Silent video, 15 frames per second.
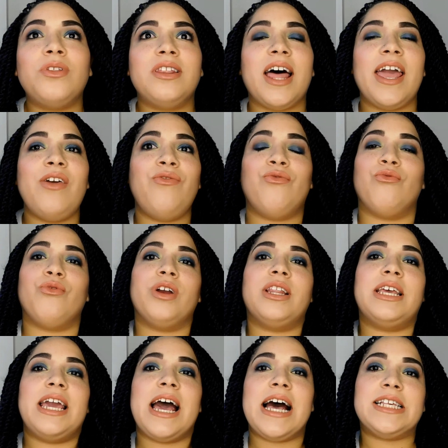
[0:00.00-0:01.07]
life
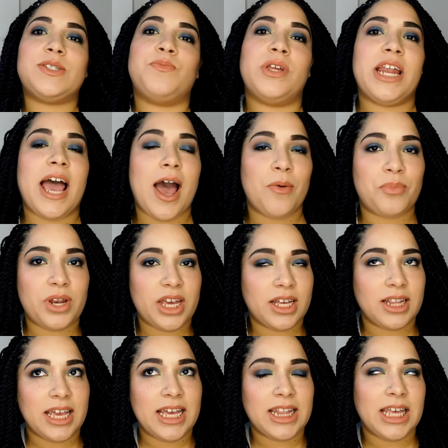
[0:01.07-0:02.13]
really has been
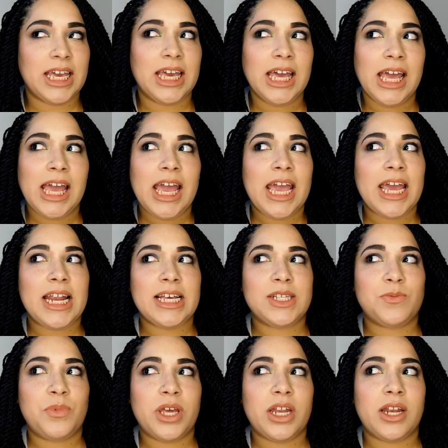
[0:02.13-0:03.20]
happening lately. It
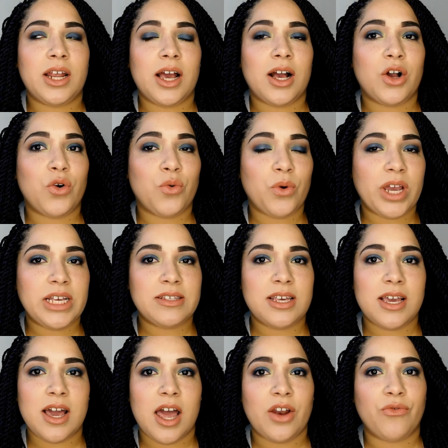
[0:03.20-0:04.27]
has been a
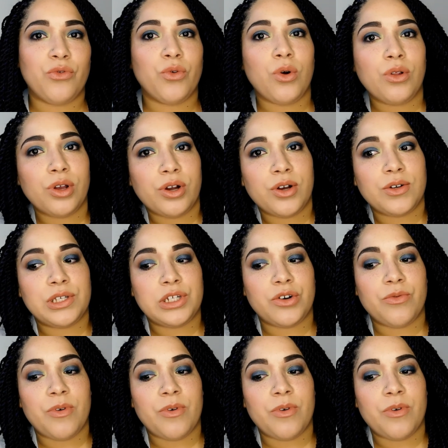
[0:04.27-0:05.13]
crazy kind of roller coaster